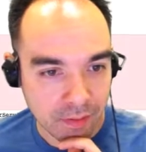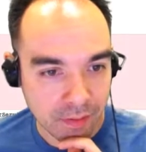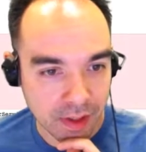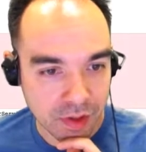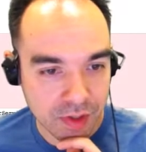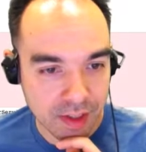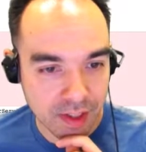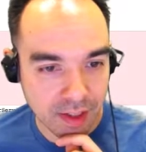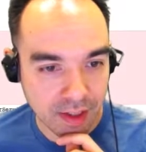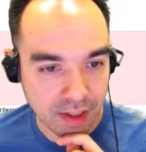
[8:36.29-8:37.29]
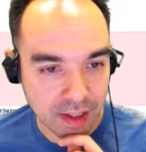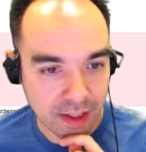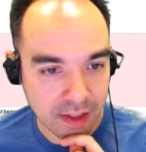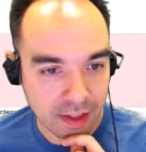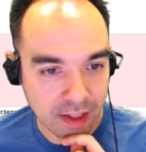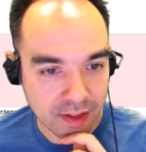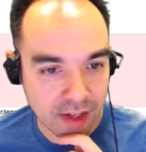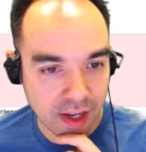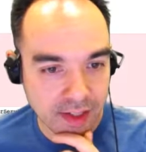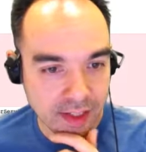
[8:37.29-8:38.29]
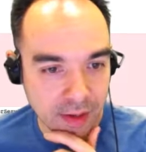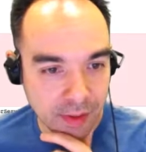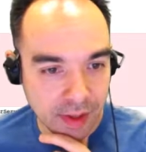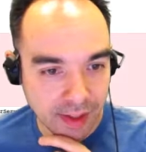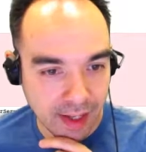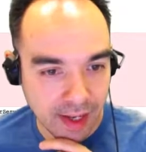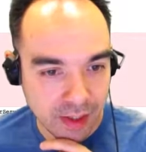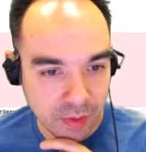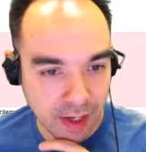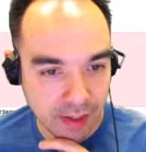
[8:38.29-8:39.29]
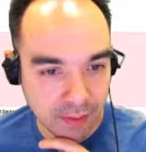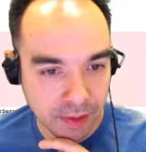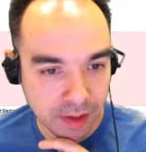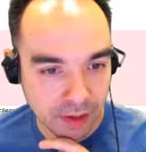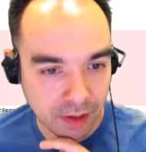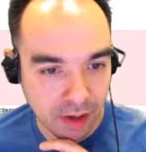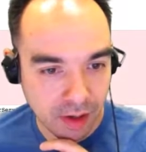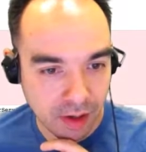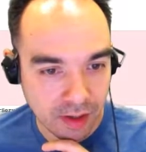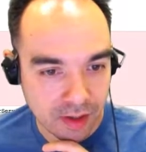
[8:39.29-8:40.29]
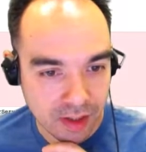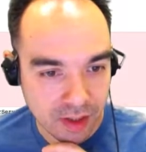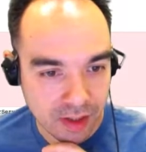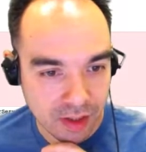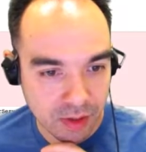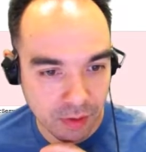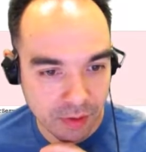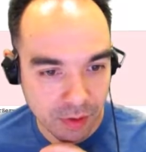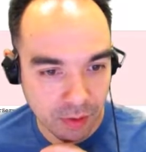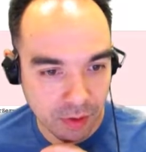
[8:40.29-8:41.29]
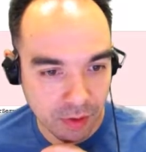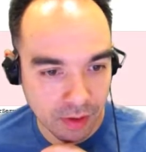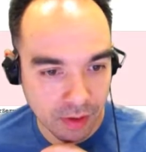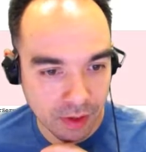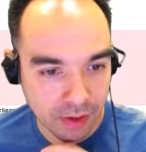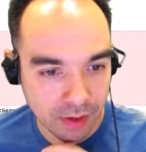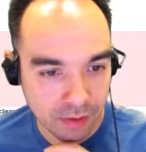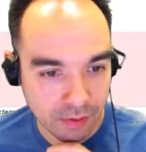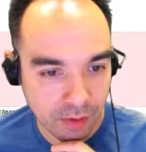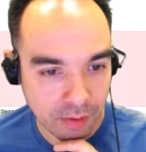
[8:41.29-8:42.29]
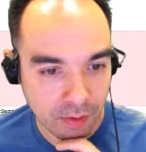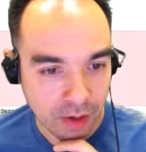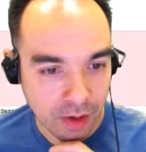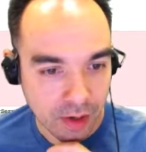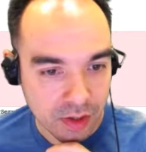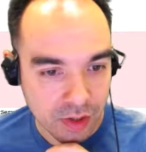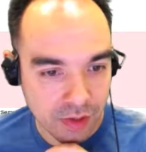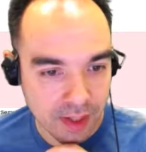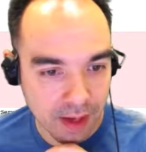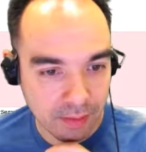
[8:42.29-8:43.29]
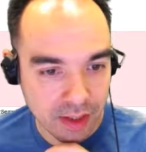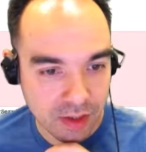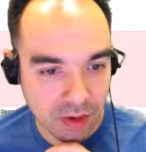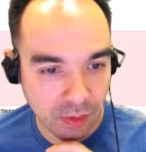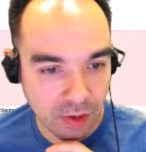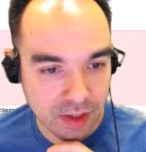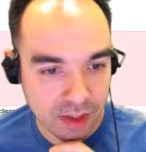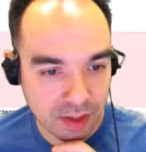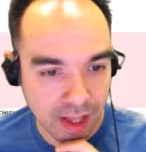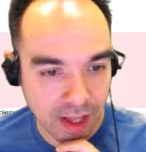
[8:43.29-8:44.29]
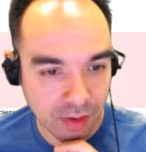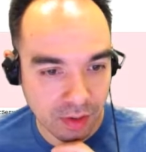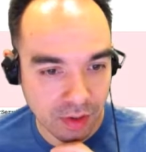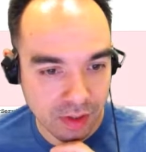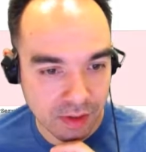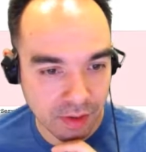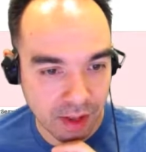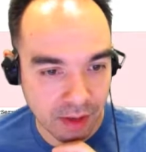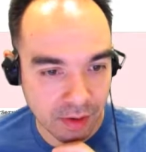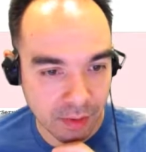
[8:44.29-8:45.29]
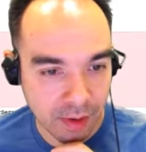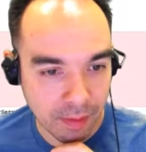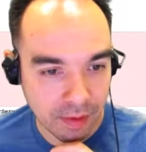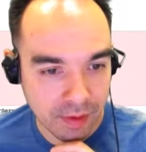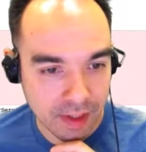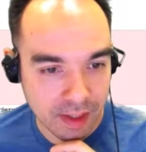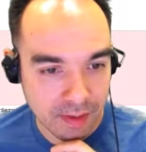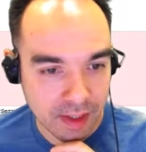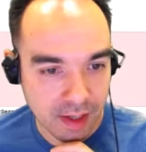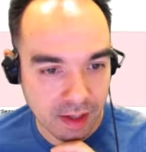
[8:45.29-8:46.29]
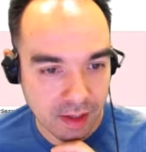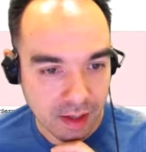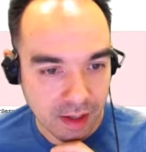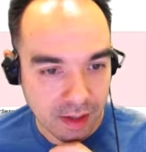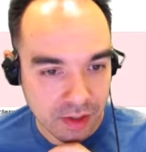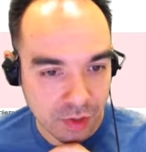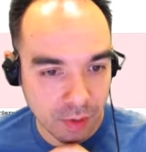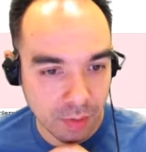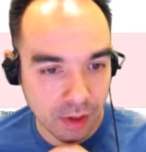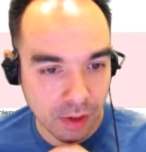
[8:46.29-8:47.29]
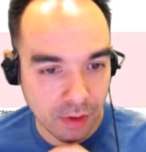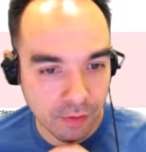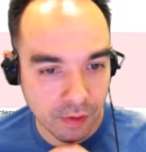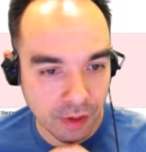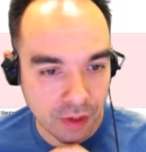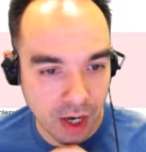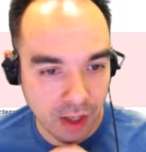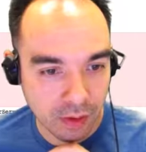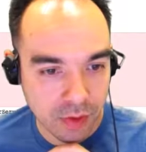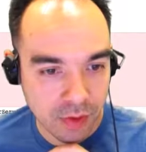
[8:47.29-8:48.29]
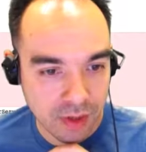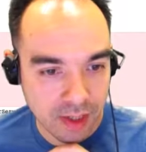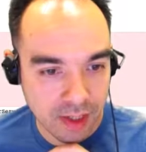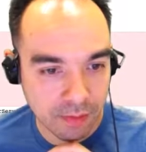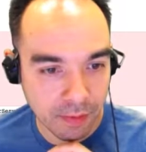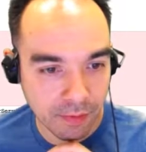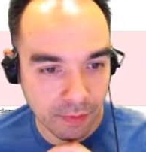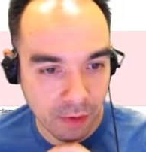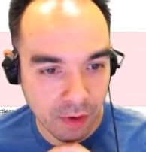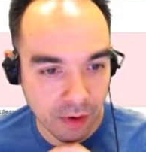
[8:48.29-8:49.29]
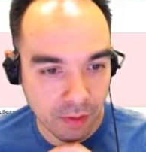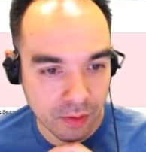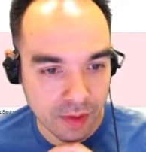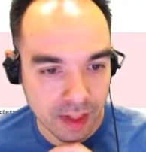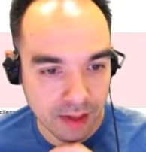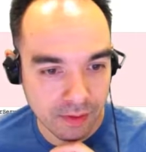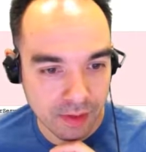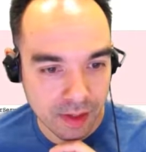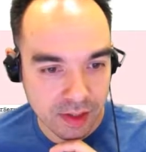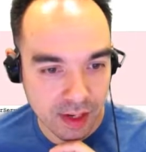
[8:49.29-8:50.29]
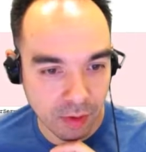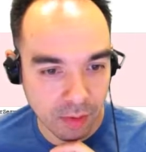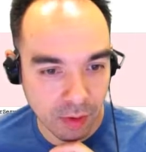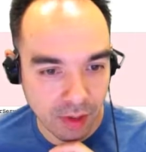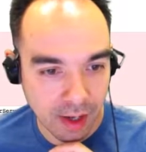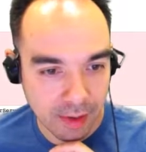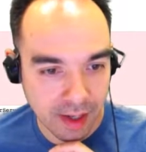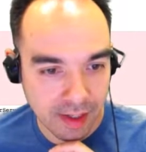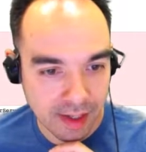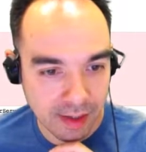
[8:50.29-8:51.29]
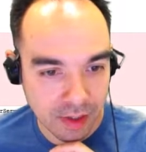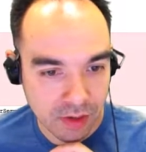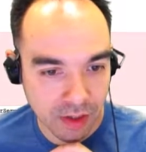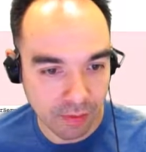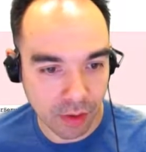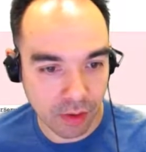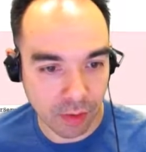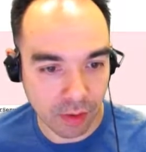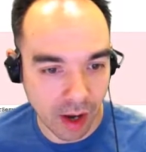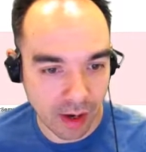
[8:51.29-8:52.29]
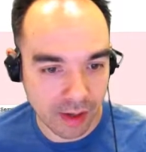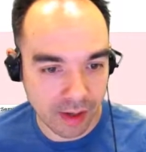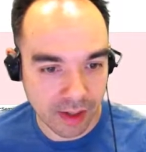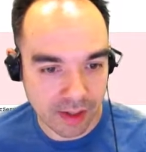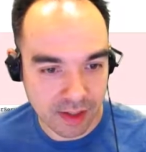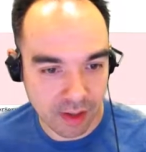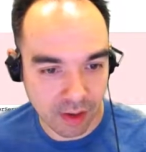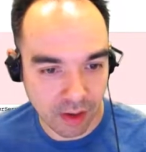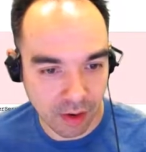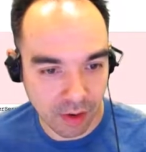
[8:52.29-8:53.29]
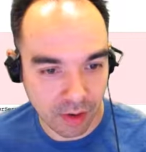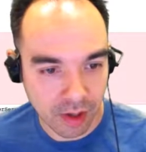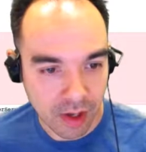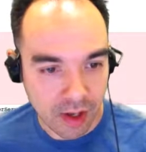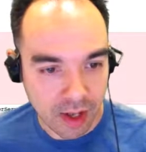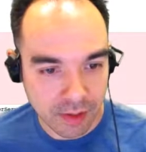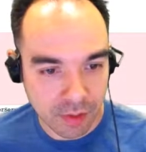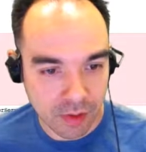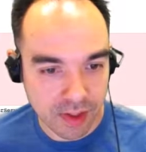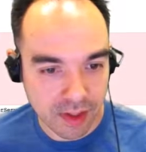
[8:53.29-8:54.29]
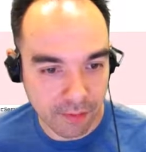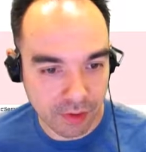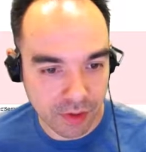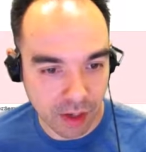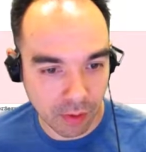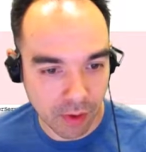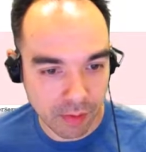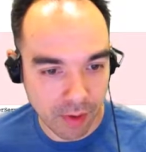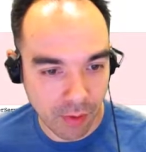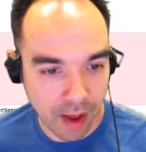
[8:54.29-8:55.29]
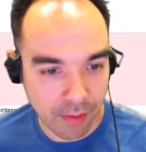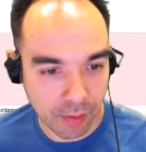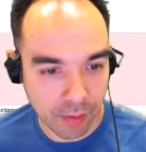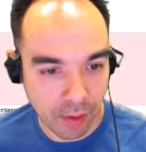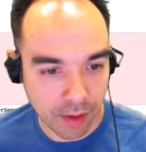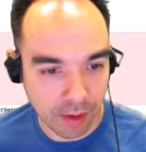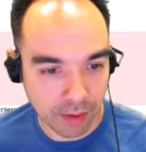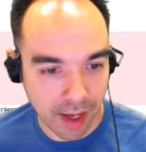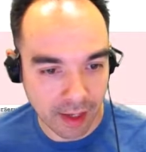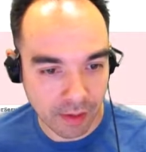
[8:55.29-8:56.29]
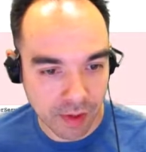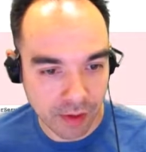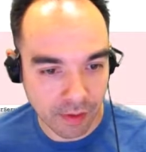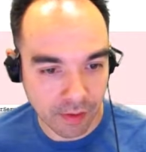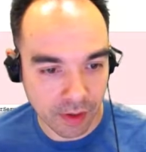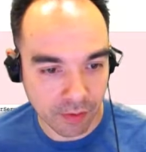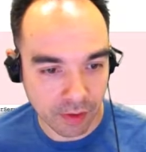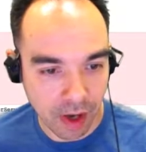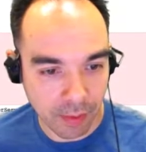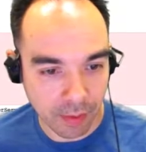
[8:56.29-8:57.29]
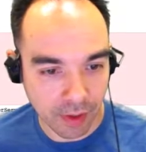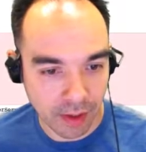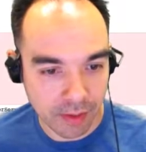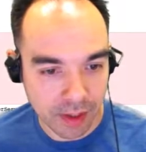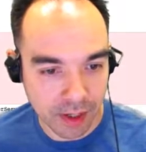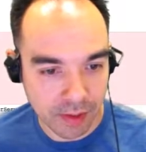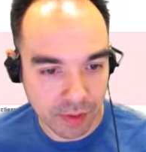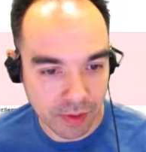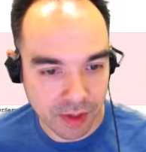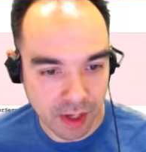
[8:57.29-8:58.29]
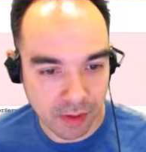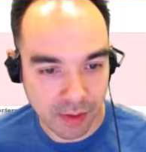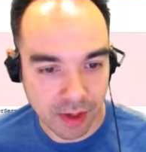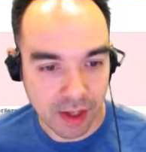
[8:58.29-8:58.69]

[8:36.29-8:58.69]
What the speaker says: Interesting. It does not seem to be that case when I attempted to log such and such about the script preloader, and the form shows an empty string, whereas the latter returns a value. Web preloader. It seems that the script preloader for the child was received before receive set remote type, and hence the empty string. If we were to rely on the existing code, S process type for the child will always be web, and we won't be able to add an observer for a different topic when it comes to S process type